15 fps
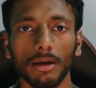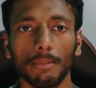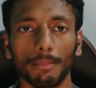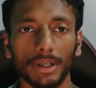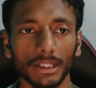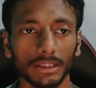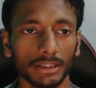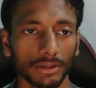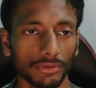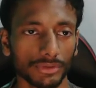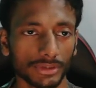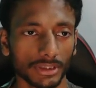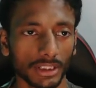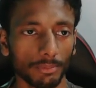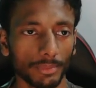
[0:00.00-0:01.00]
But in the
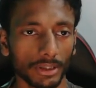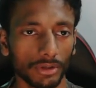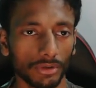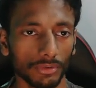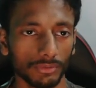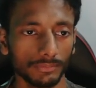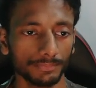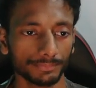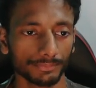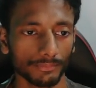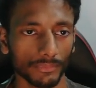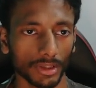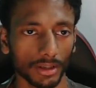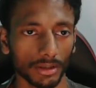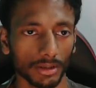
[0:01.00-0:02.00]
question number 2,
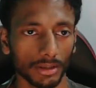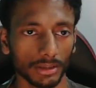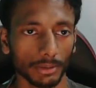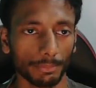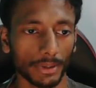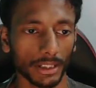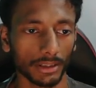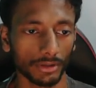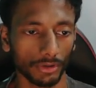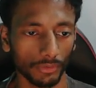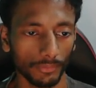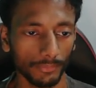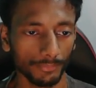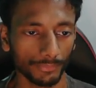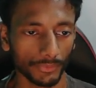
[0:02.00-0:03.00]
in the part
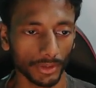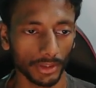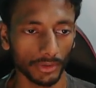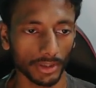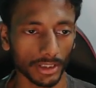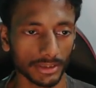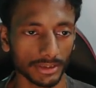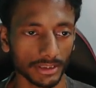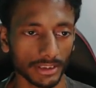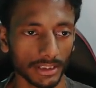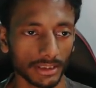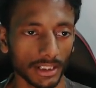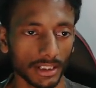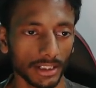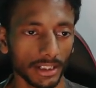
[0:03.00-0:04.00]
2, you can see that
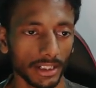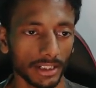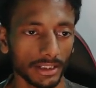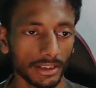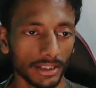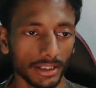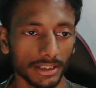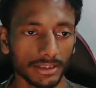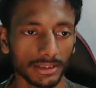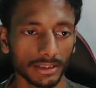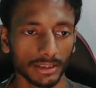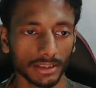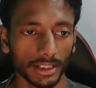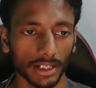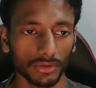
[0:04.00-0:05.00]
the n range
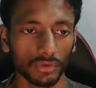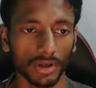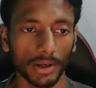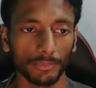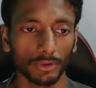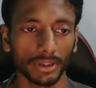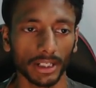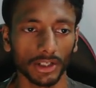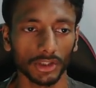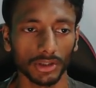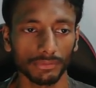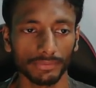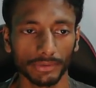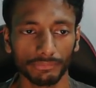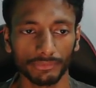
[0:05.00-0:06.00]
can go up to 10 to the
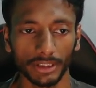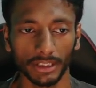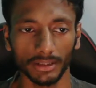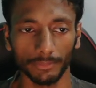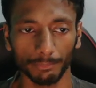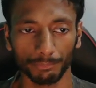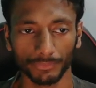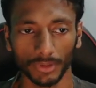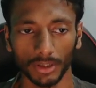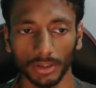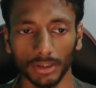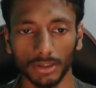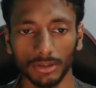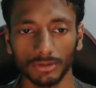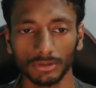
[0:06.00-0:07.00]
15.
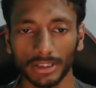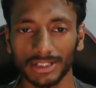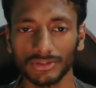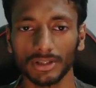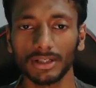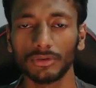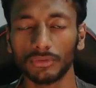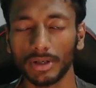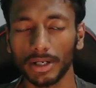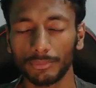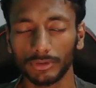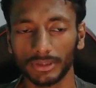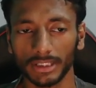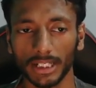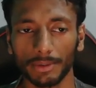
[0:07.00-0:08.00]
So that's why we have to
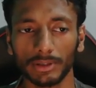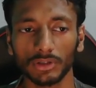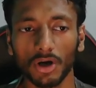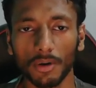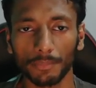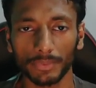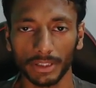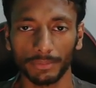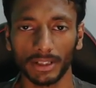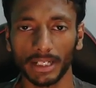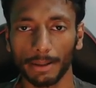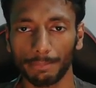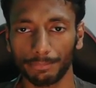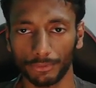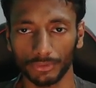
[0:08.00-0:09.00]
think about the optimal
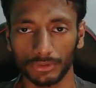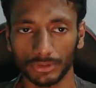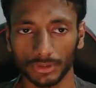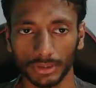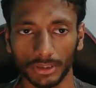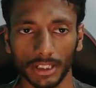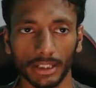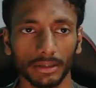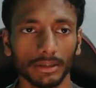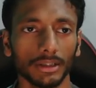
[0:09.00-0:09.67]
approach, right?